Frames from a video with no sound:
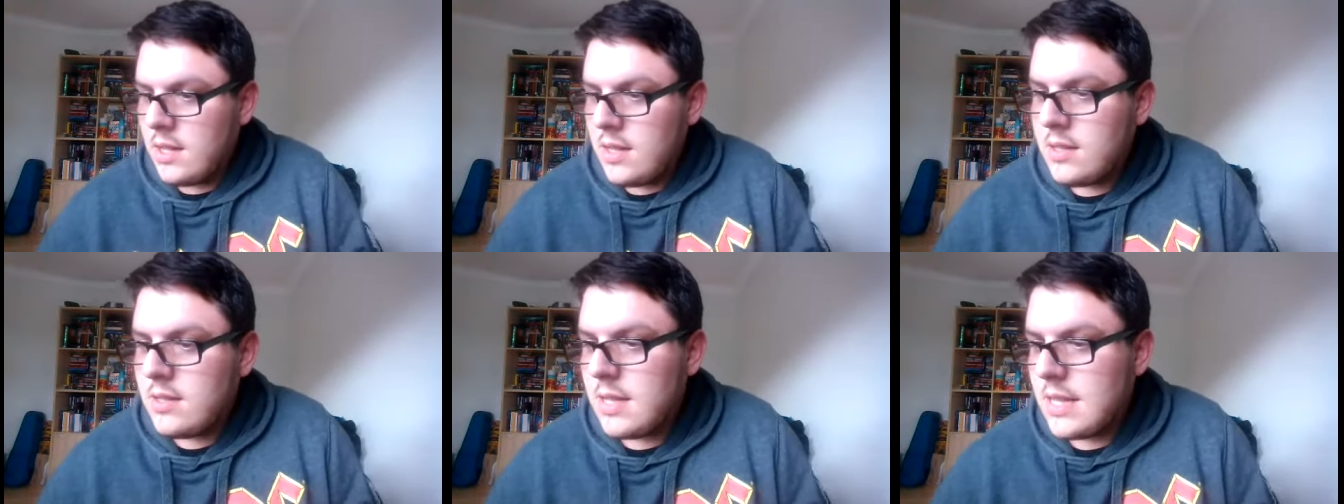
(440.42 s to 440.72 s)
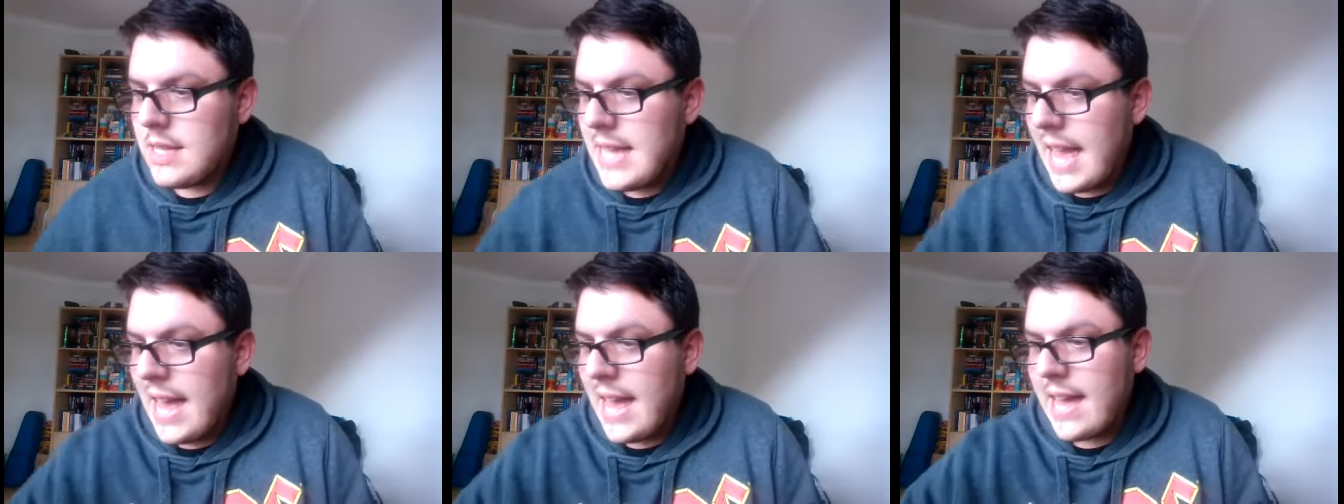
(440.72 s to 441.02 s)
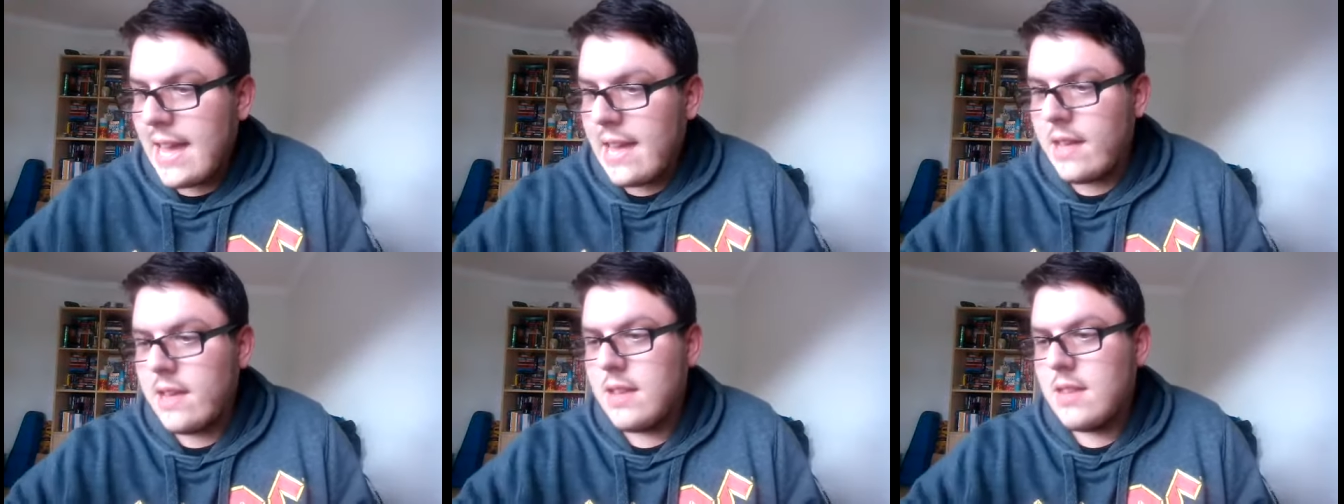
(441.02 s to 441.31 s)
So
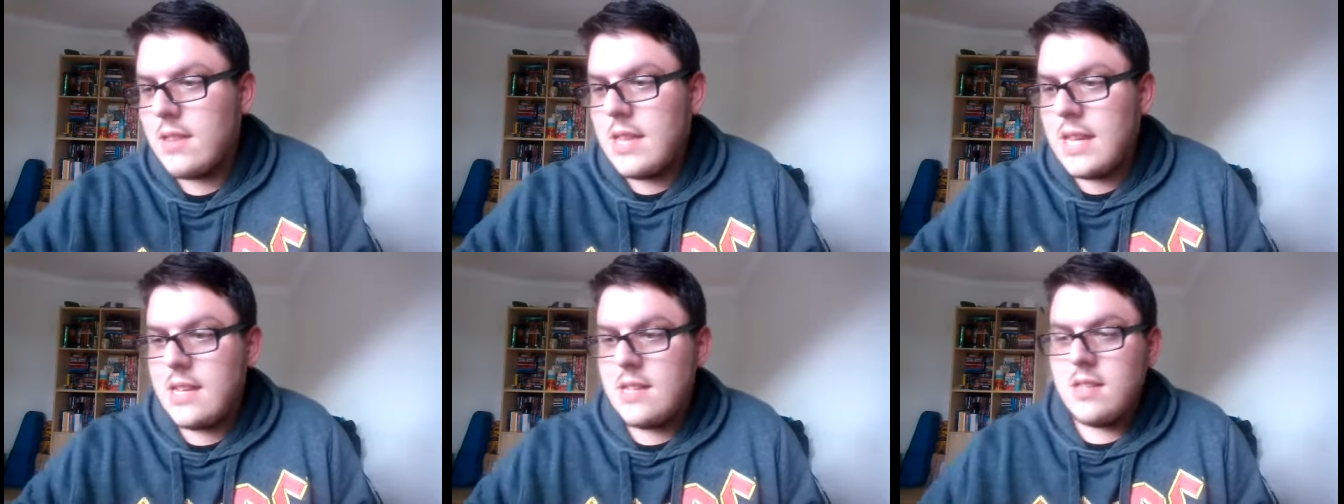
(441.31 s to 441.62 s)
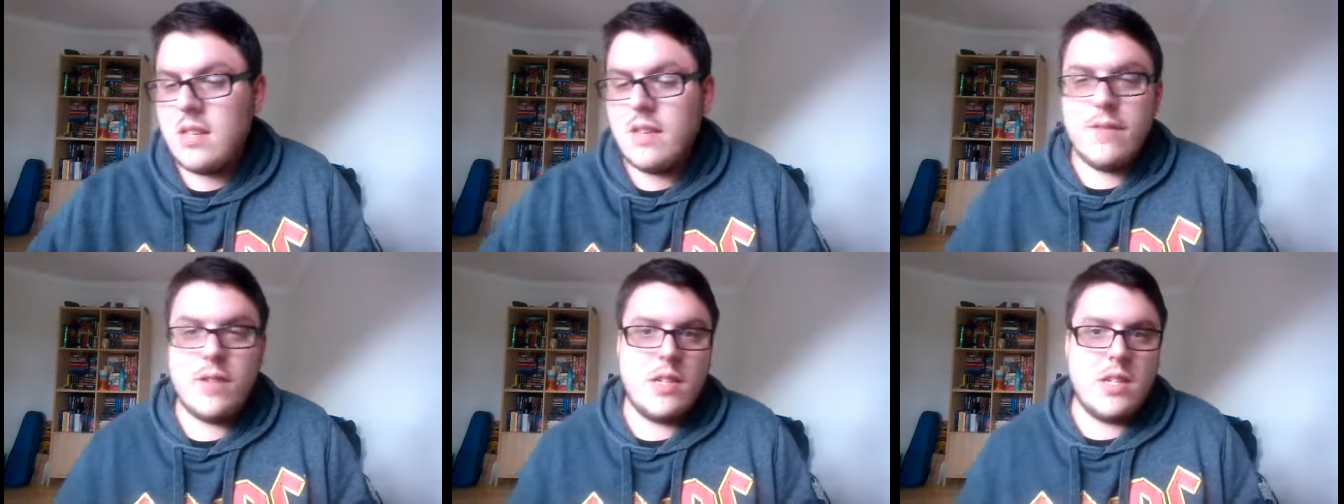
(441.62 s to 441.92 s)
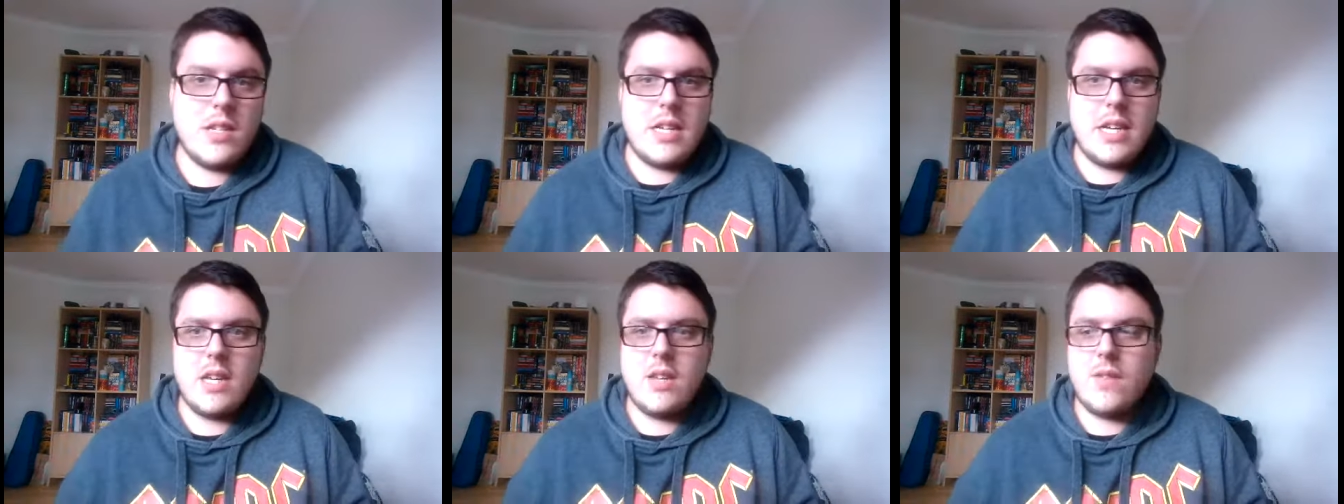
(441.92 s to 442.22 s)
yeah, that is it for
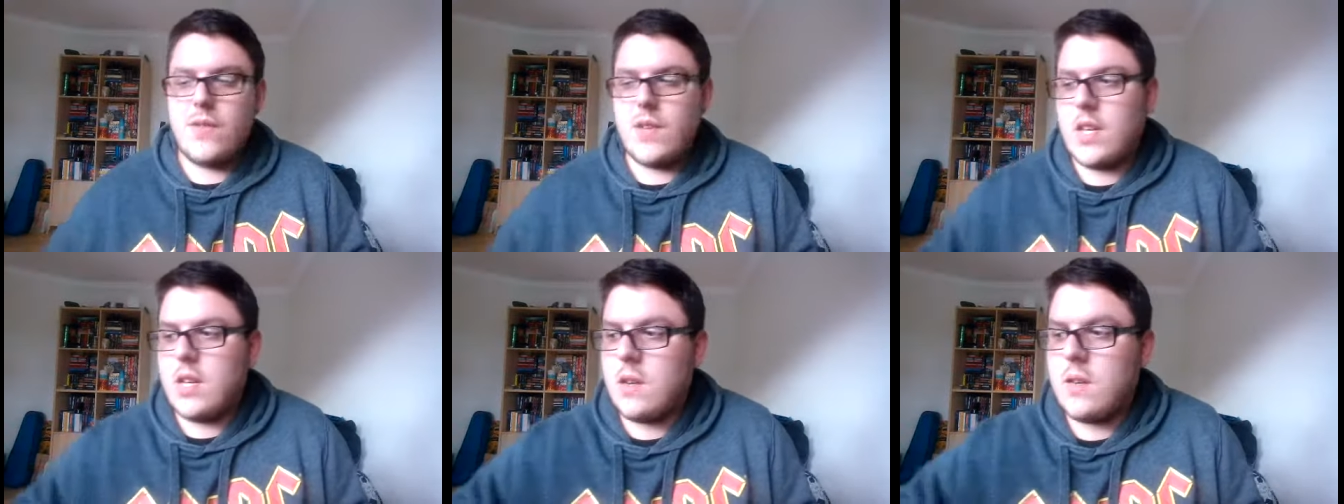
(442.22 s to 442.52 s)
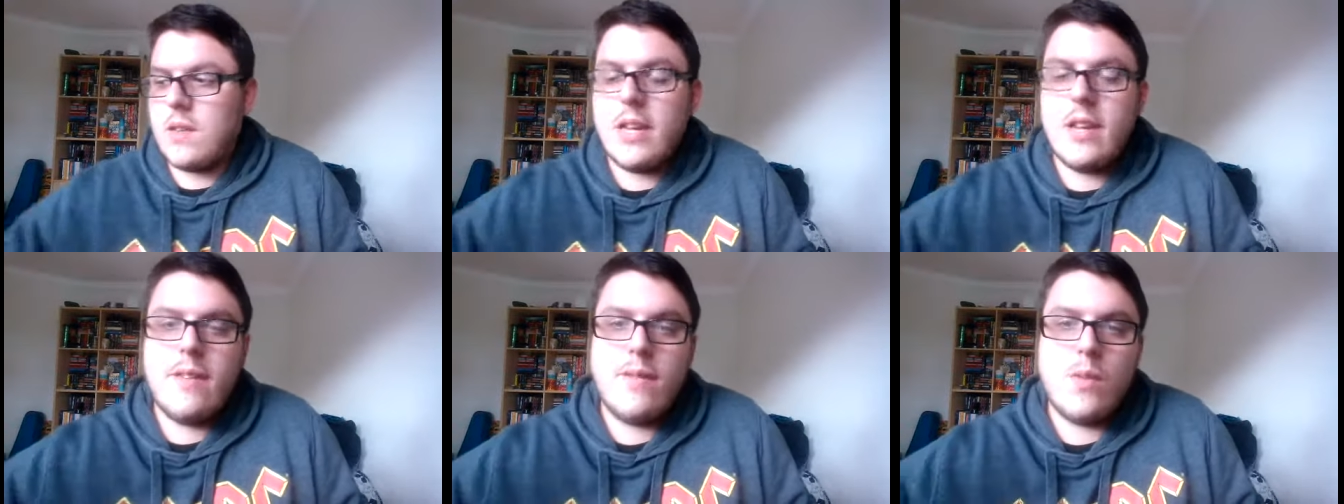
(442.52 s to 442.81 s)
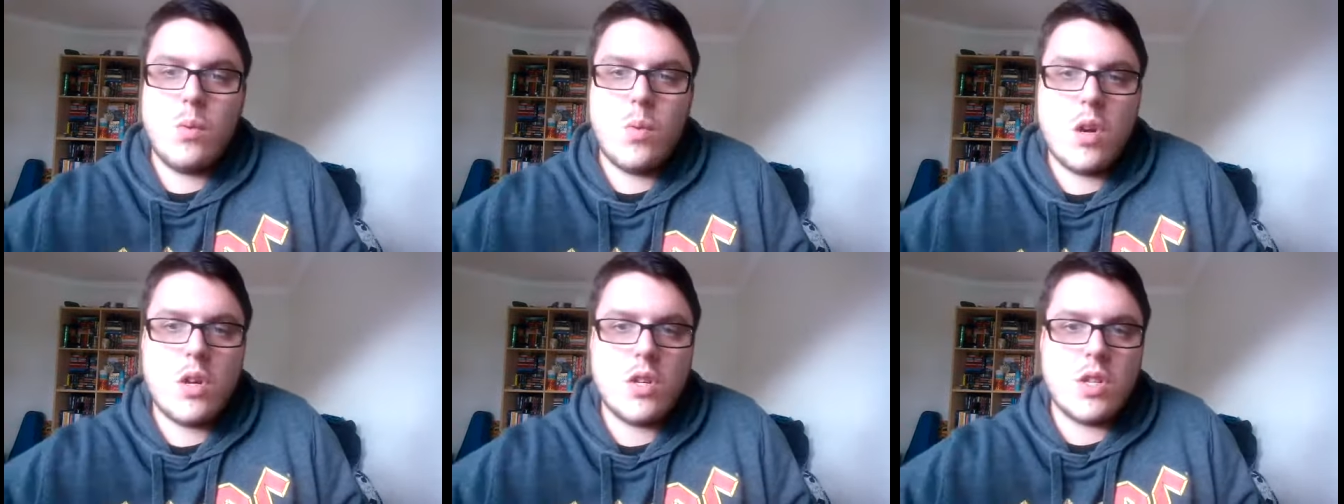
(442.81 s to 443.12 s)
today's video. Thank you
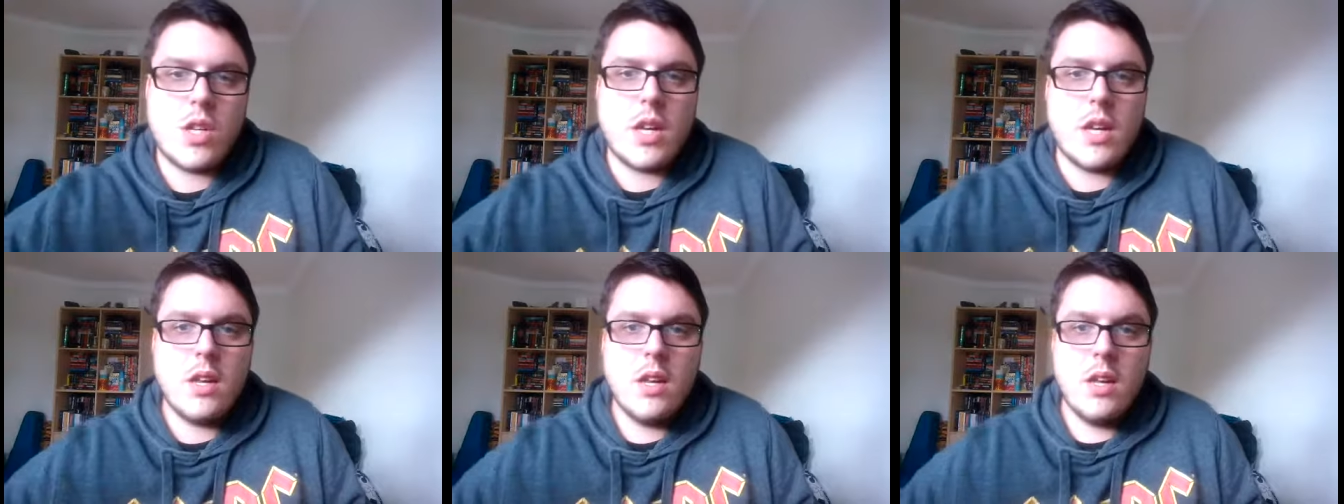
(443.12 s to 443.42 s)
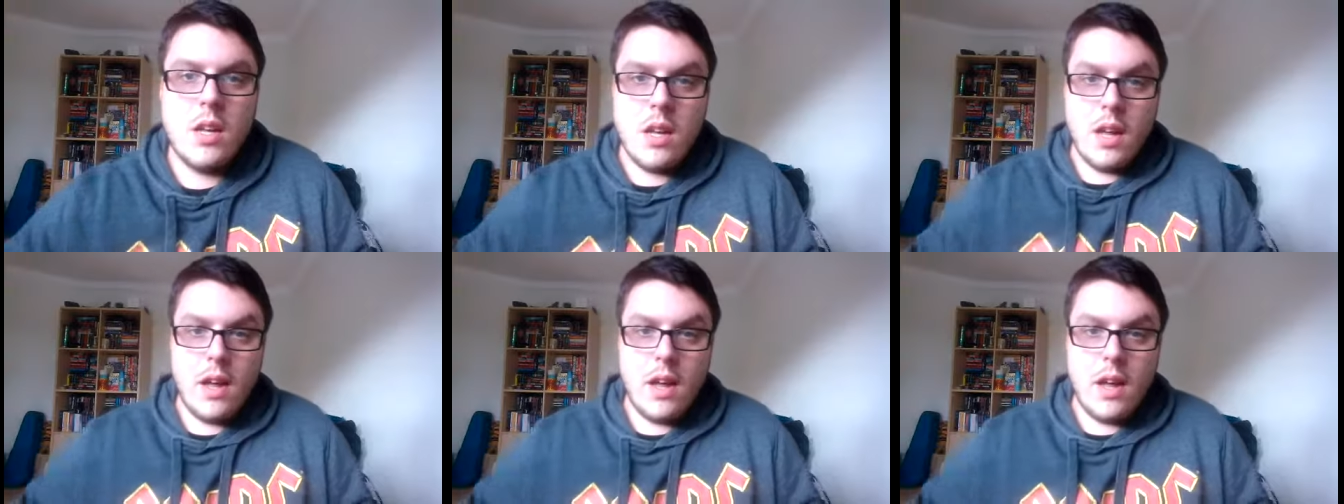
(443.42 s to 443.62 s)
for watching.